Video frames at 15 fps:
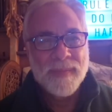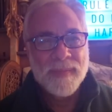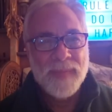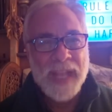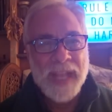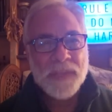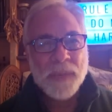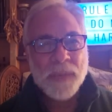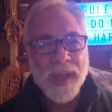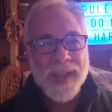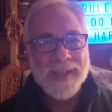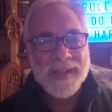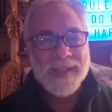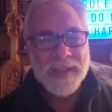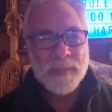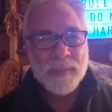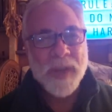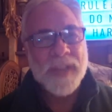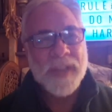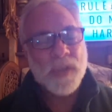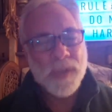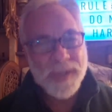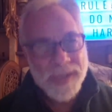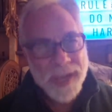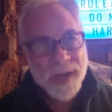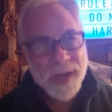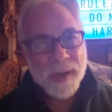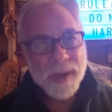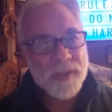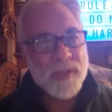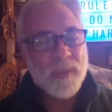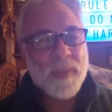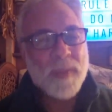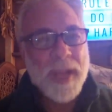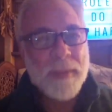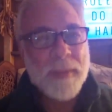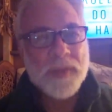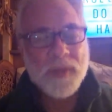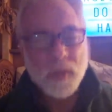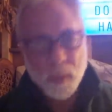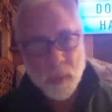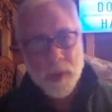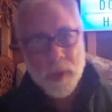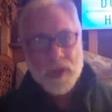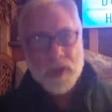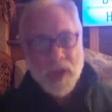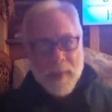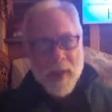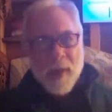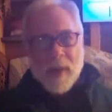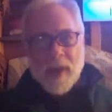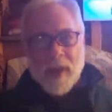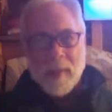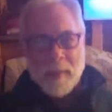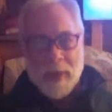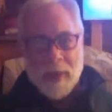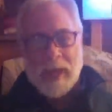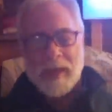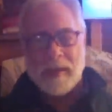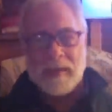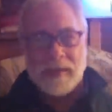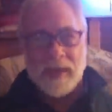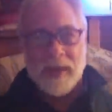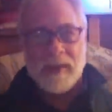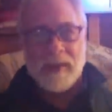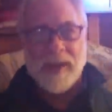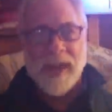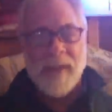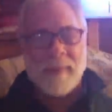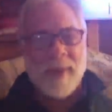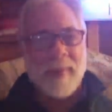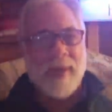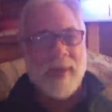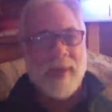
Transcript: That's what I did. But it took years to be able to appreciate my own company. Here I am. I'm